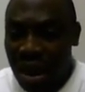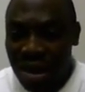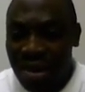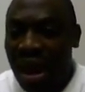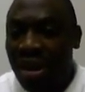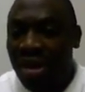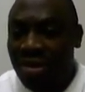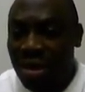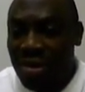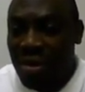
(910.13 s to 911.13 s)
like 9
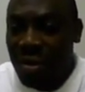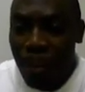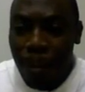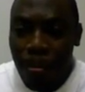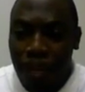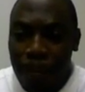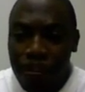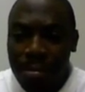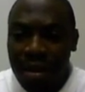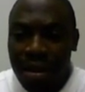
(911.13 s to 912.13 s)
years ago.
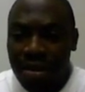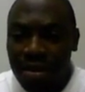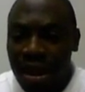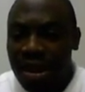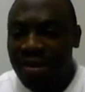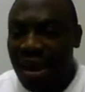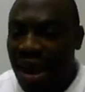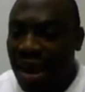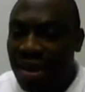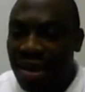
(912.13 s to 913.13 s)
Then he
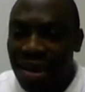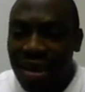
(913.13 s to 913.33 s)
said,